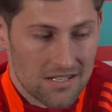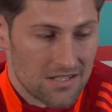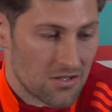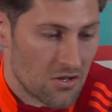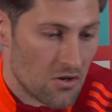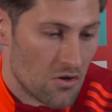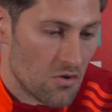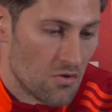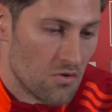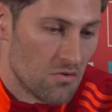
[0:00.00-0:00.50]

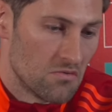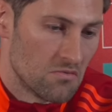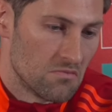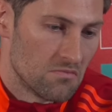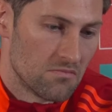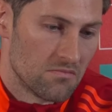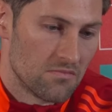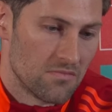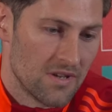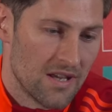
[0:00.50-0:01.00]
So
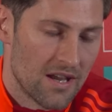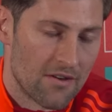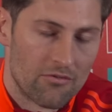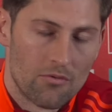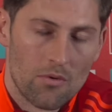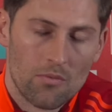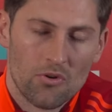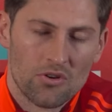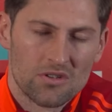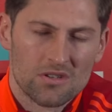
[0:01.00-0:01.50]
yeah,
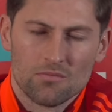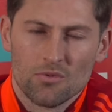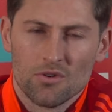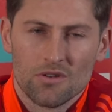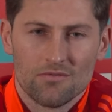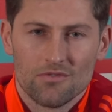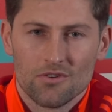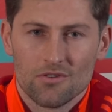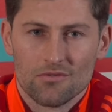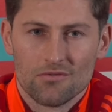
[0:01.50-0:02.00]
from a personal
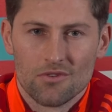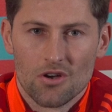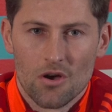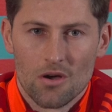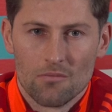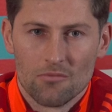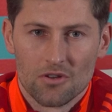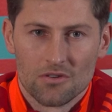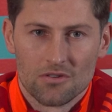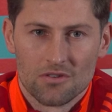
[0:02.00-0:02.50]
point of view, no,
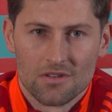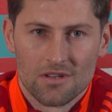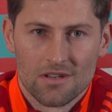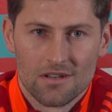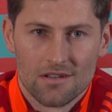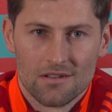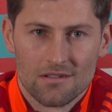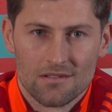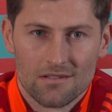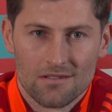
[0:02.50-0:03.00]
I'm
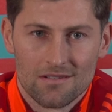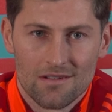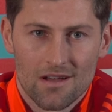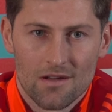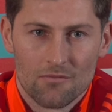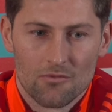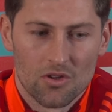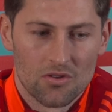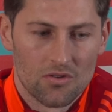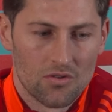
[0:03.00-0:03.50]

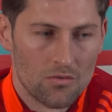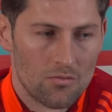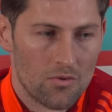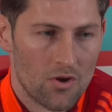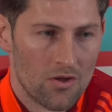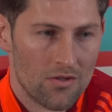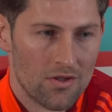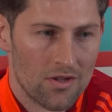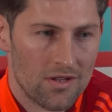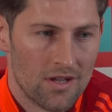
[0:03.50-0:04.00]
not too
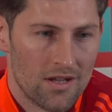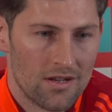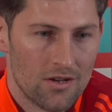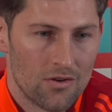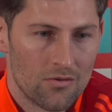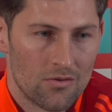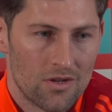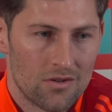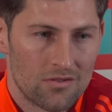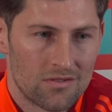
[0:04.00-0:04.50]
bothered. I
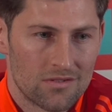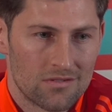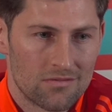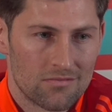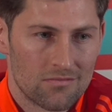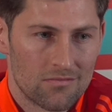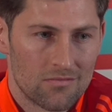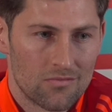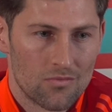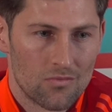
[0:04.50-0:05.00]
know that
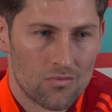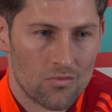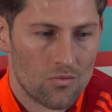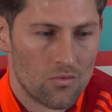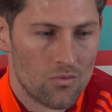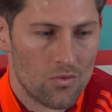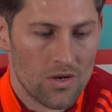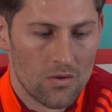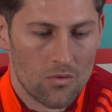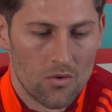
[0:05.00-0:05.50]

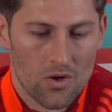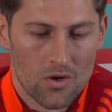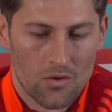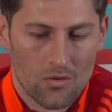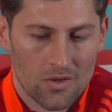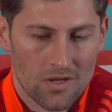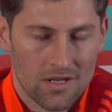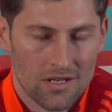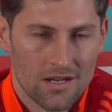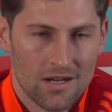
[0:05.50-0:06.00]
we work
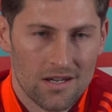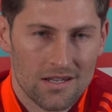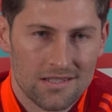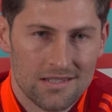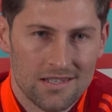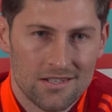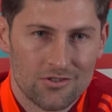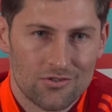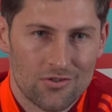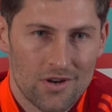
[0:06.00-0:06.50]
with the
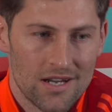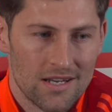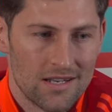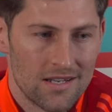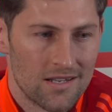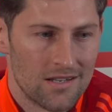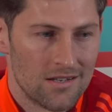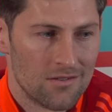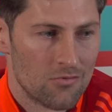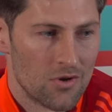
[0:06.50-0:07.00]
guys in
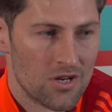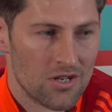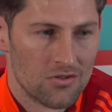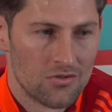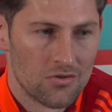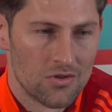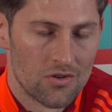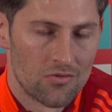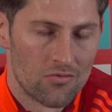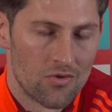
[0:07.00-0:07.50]
training. When you
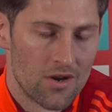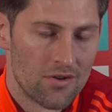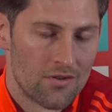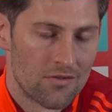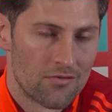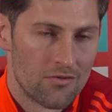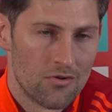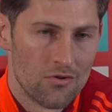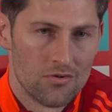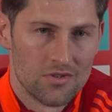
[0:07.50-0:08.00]
do your run
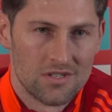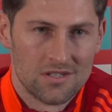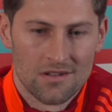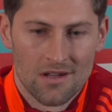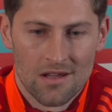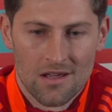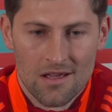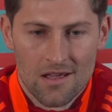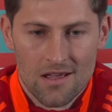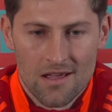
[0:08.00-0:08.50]
throughs,
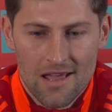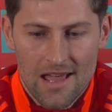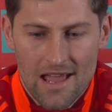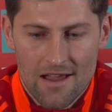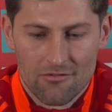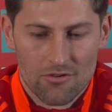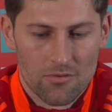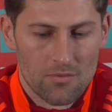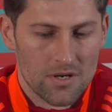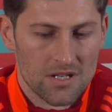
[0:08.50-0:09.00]

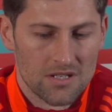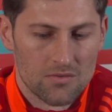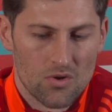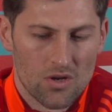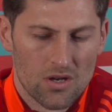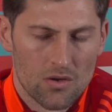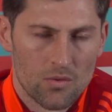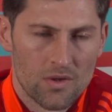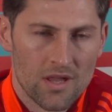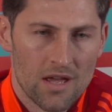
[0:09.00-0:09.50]
everybody's
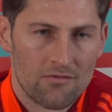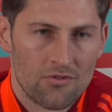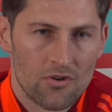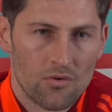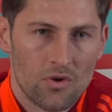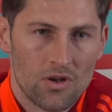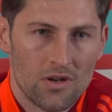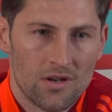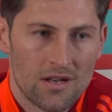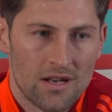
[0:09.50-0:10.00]
working with
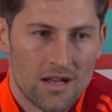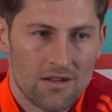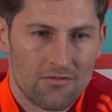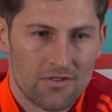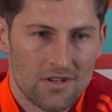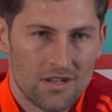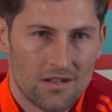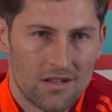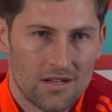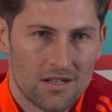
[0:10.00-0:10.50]
everyone, and I
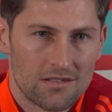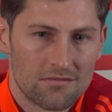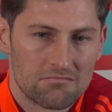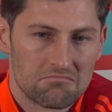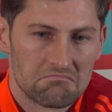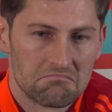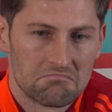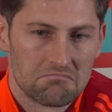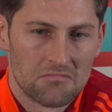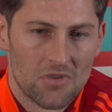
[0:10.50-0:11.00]
feel like
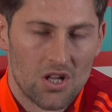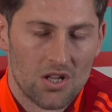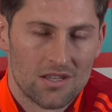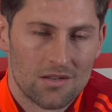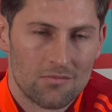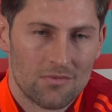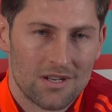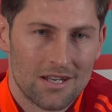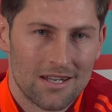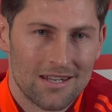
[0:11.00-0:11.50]

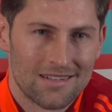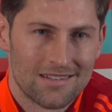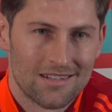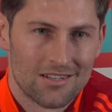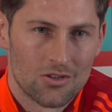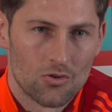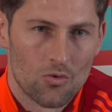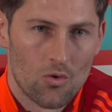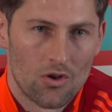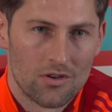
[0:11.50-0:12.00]
ultimately it's a
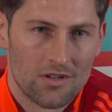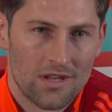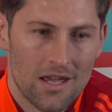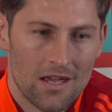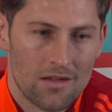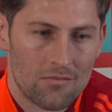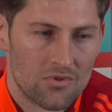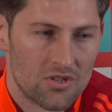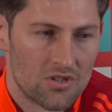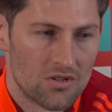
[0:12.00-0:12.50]
squad game.